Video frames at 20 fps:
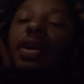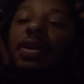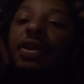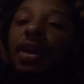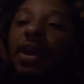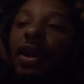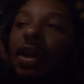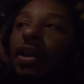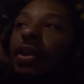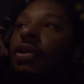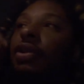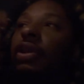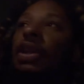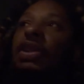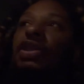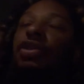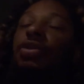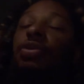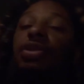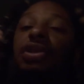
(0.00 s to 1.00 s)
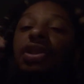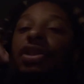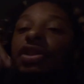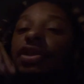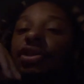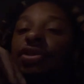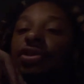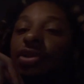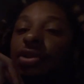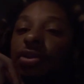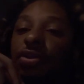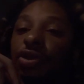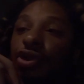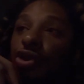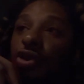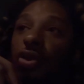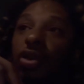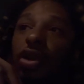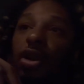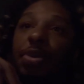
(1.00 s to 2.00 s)
then that's two sisters
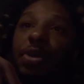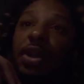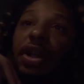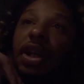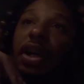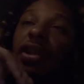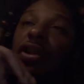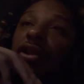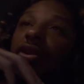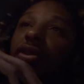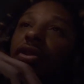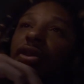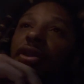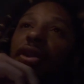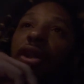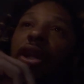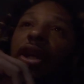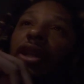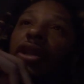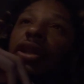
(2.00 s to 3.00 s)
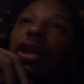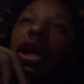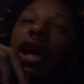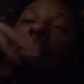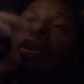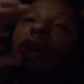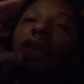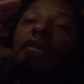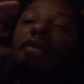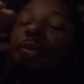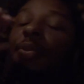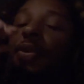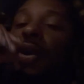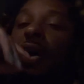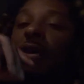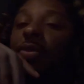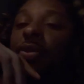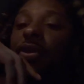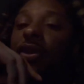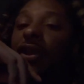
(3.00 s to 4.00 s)
growing up together, and I don't have a
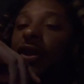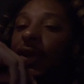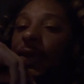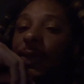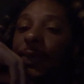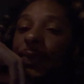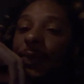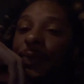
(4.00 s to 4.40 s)
problem with that.